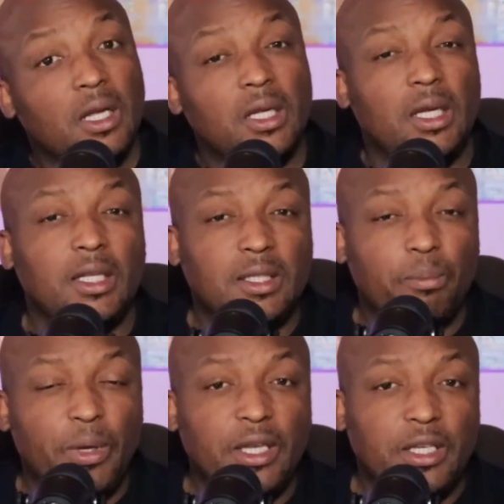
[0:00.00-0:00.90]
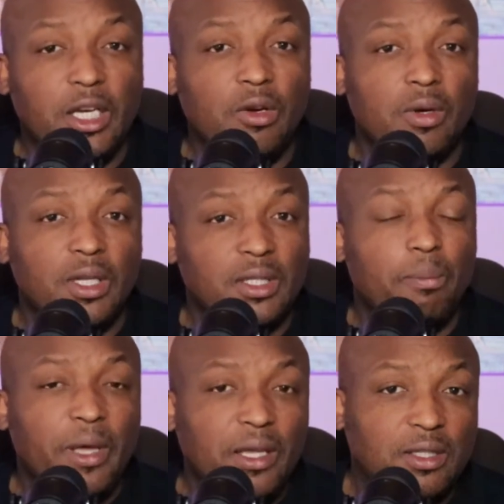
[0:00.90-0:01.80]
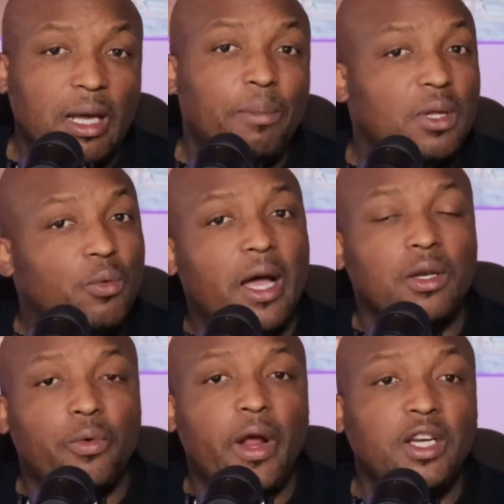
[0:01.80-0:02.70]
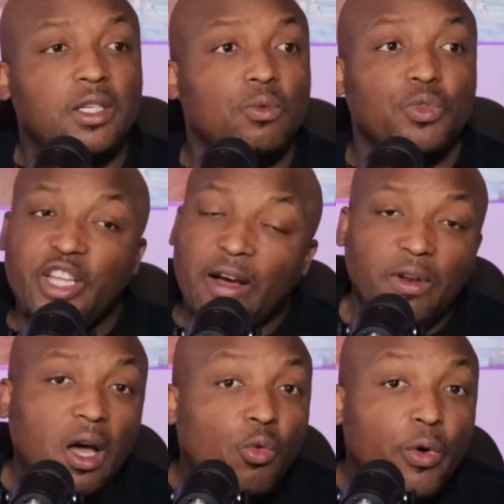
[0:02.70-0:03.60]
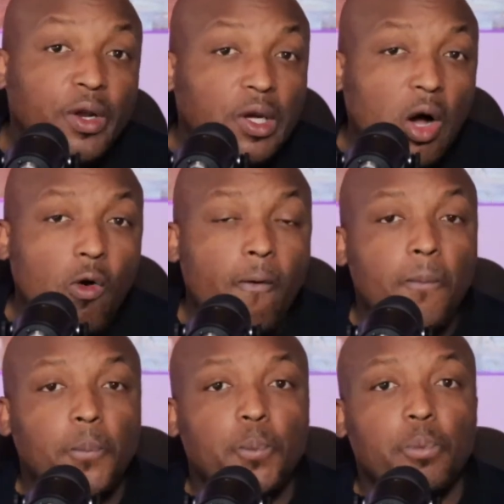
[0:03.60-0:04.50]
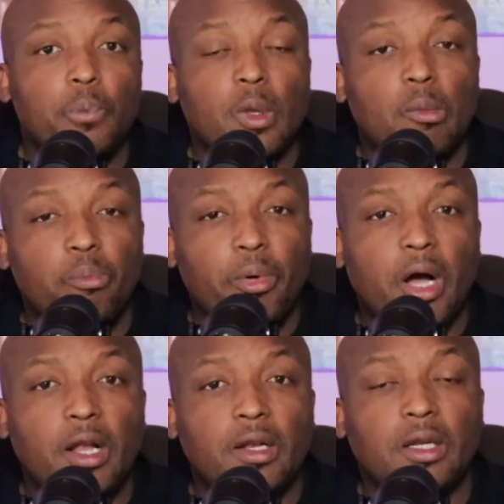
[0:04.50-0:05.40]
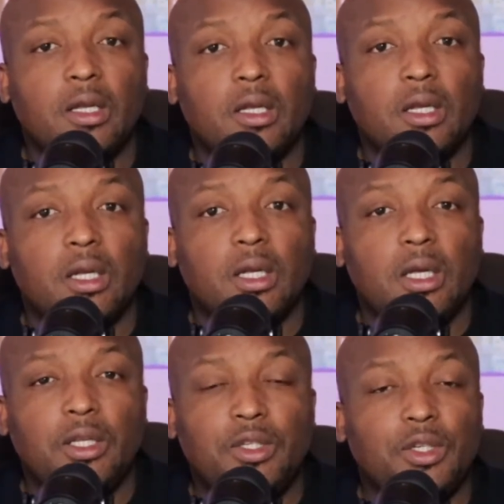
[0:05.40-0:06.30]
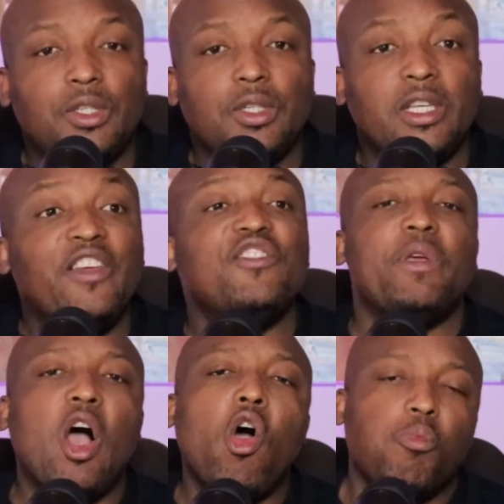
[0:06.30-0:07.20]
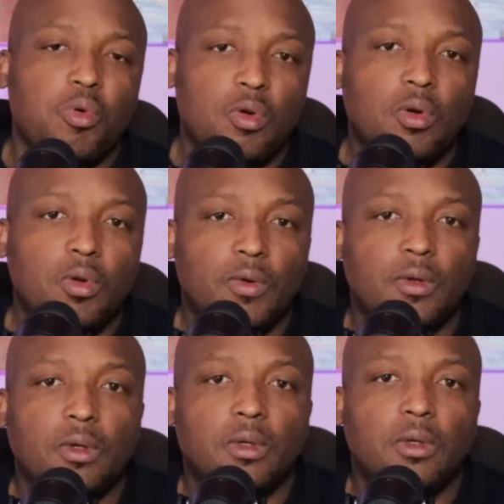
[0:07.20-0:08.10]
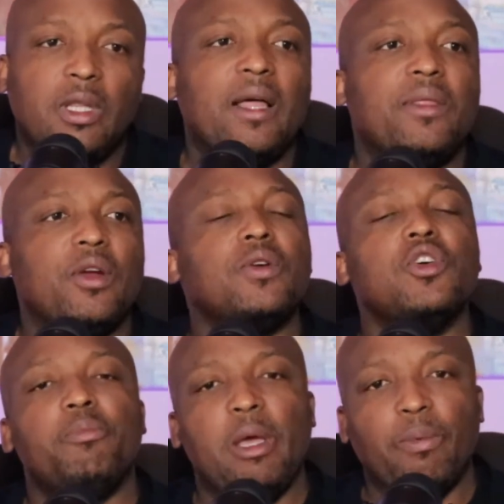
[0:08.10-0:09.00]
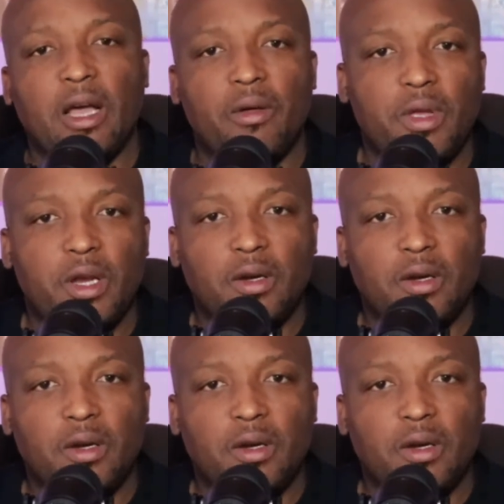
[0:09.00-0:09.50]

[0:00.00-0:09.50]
it's a big deal. It's a big step in the right direction. We still have a long way to go, but it just gives me hope that there are good people out there.